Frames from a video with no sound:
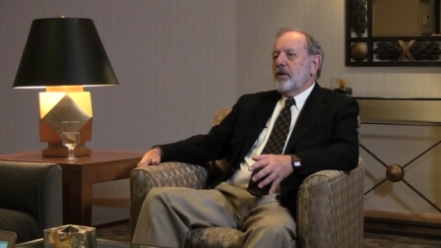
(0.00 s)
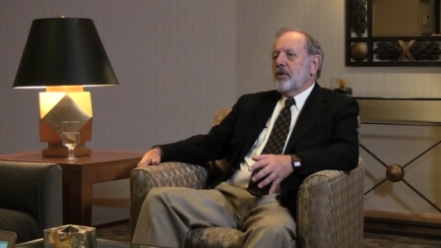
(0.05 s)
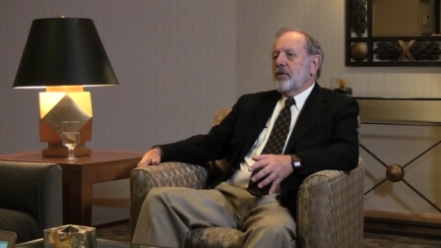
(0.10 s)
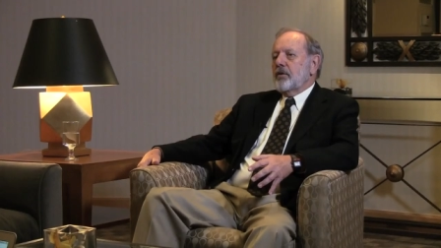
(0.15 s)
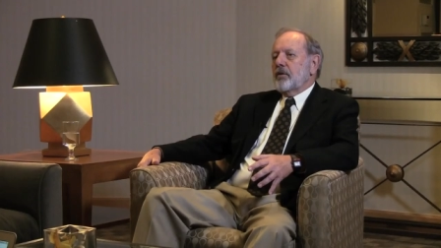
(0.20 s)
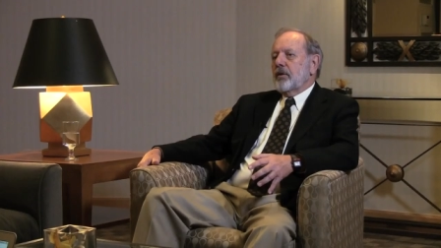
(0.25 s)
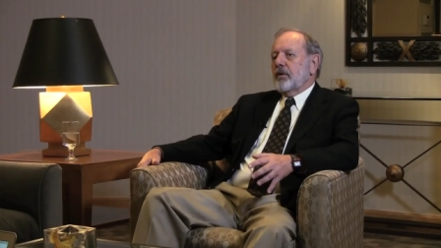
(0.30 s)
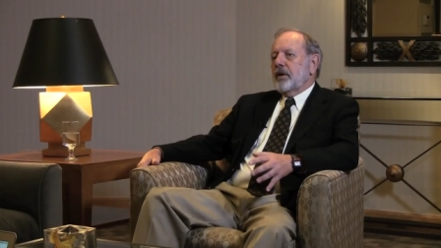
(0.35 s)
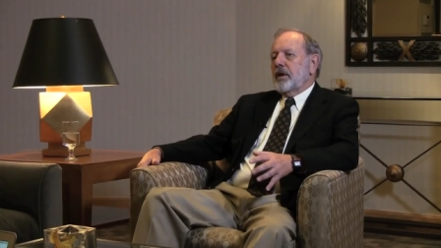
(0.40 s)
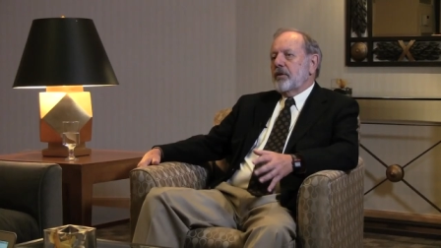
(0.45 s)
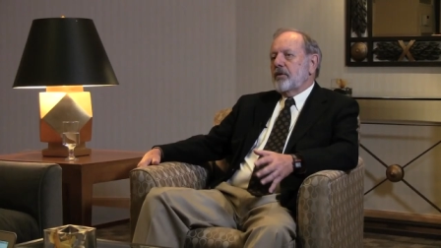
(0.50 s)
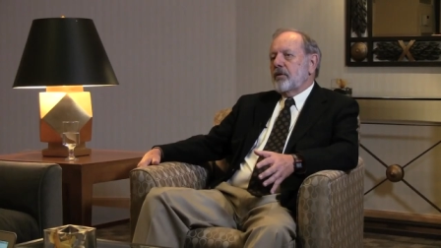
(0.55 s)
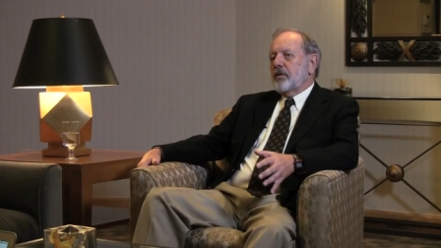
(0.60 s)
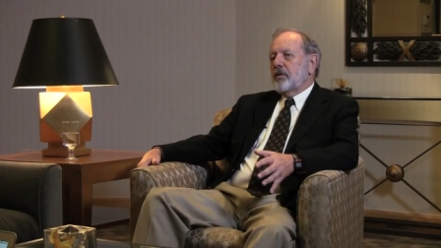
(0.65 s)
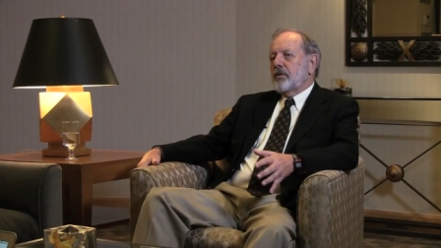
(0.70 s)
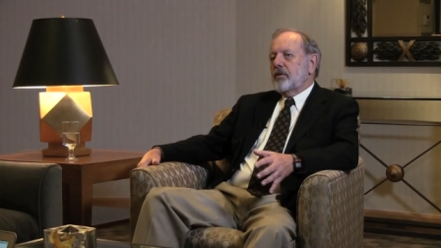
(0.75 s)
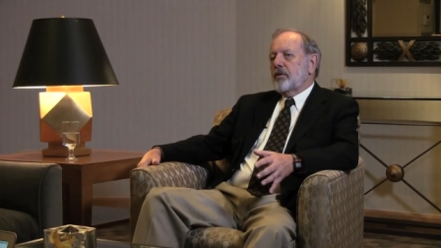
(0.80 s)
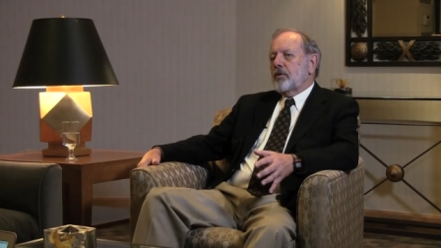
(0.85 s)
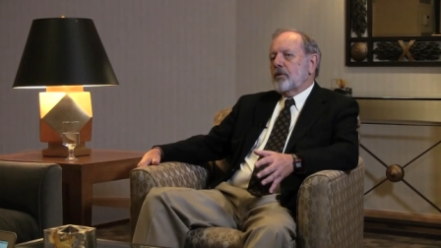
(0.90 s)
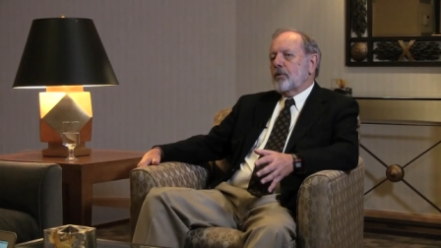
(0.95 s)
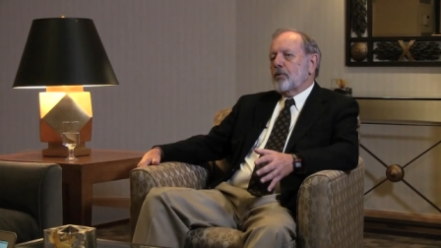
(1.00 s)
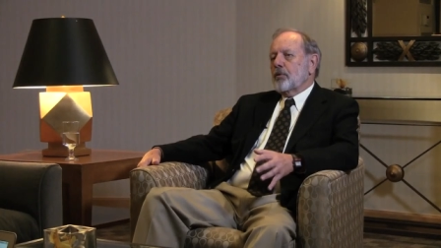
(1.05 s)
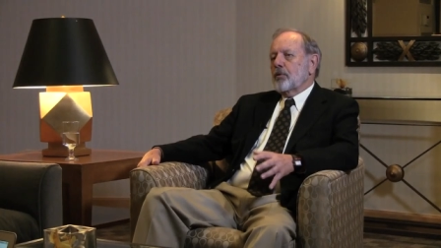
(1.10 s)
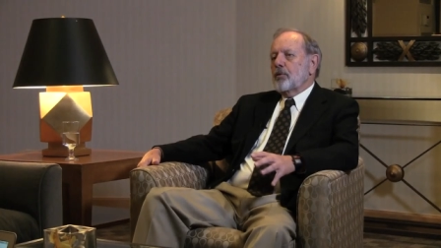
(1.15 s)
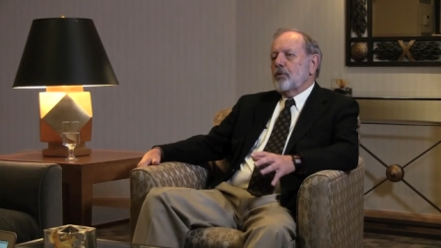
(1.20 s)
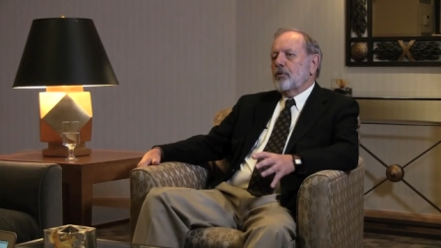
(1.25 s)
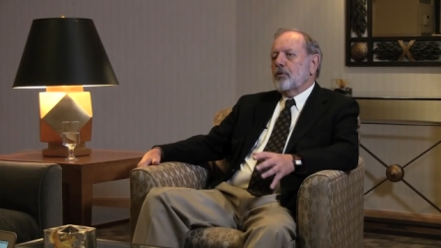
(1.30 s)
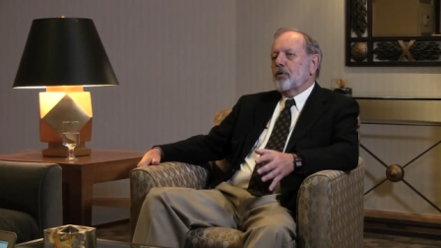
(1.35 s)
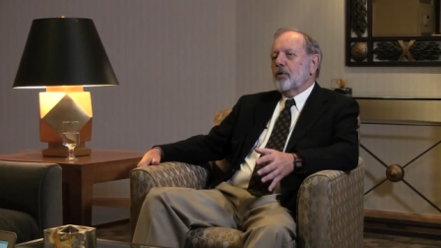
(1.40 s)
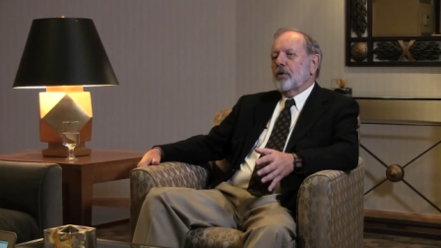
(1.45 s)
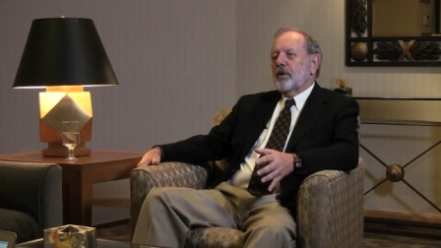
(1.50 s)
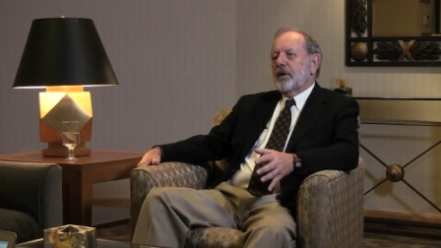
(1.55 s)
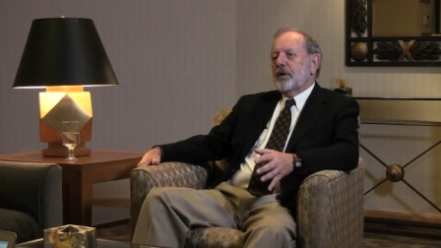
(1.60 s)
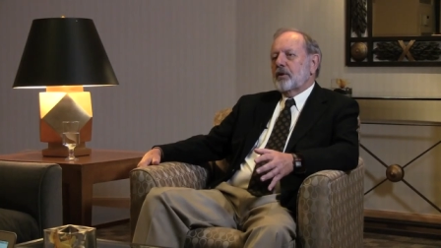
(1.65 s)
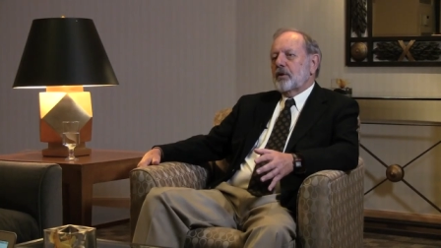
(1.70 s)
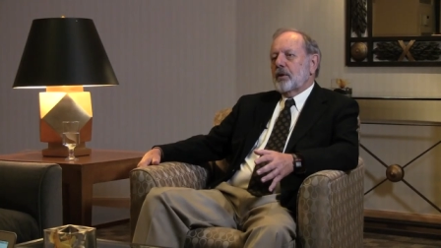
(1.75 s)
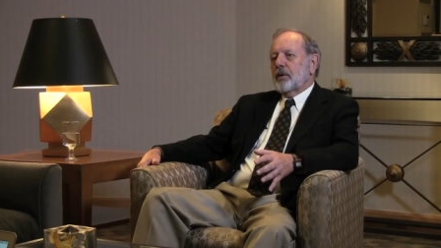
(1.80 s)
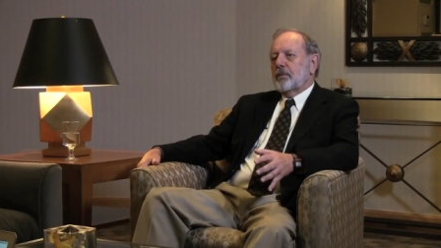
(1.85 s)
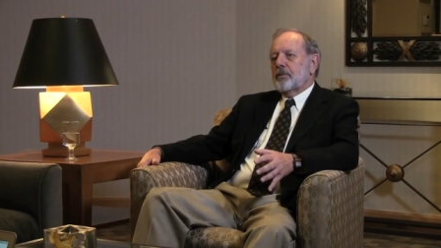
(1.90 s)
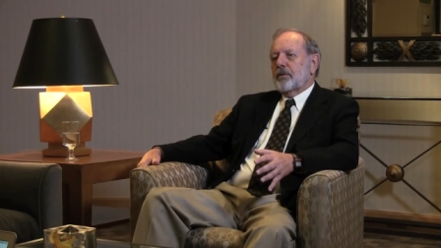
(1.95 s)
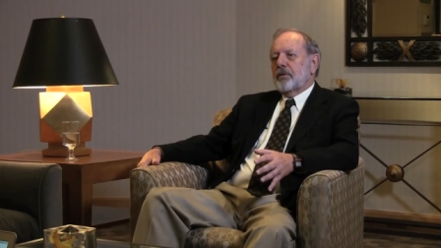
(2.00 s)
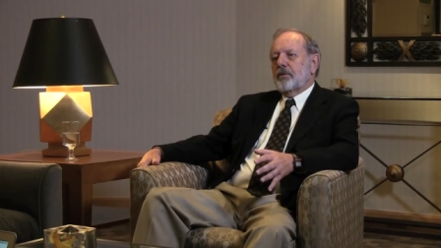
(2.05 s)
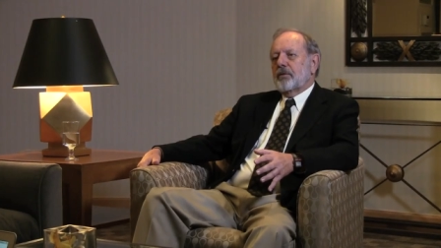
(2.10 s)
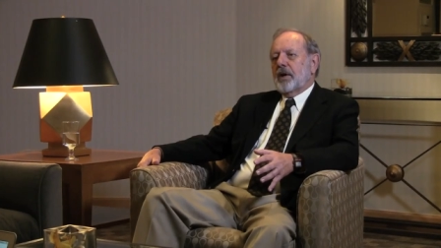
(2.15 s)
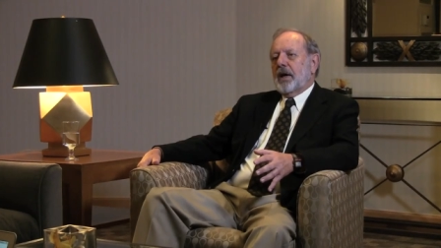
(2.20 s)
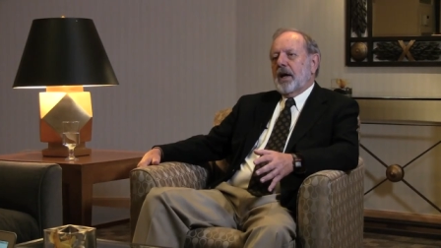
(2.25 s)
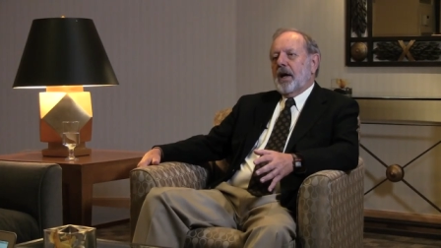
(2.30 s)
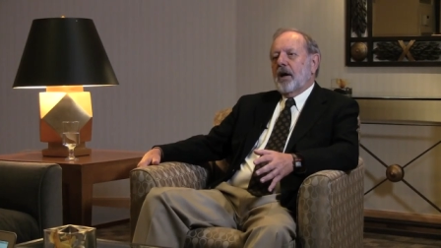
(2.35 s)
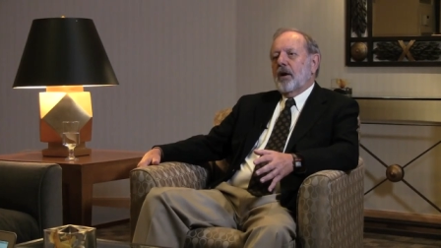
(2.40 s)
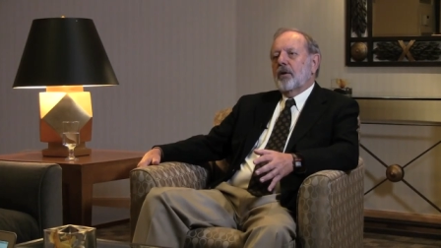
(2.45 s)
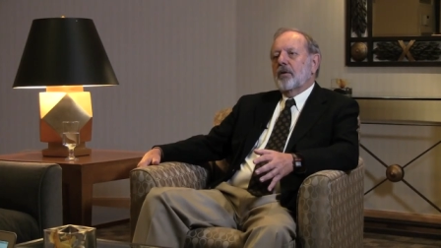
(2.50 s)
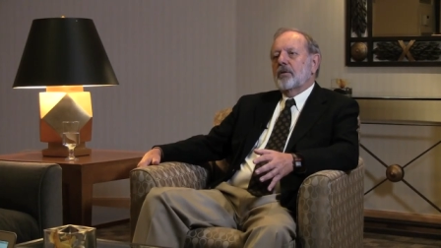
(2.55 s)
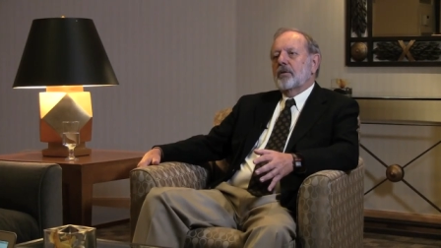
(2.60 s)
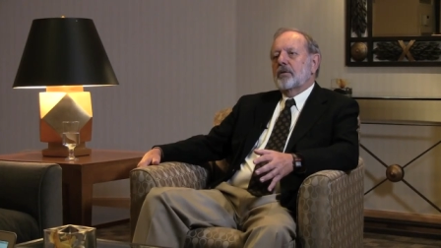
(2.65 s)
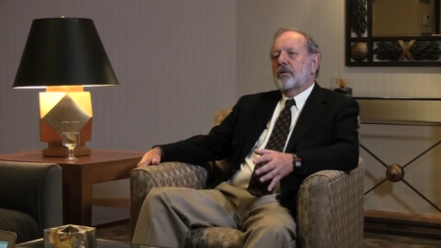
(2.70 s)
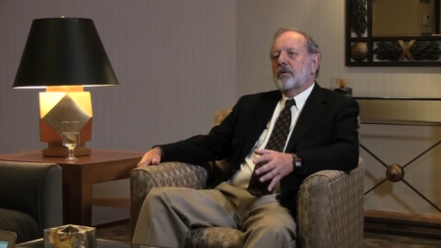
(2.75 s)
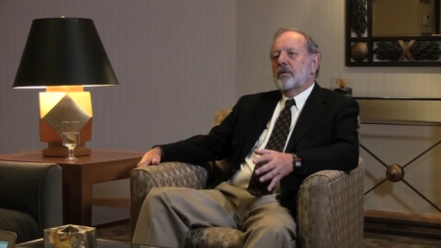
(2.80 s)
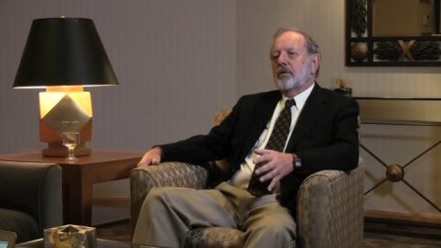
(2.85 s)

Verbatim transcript: So, this is crucial in terms of how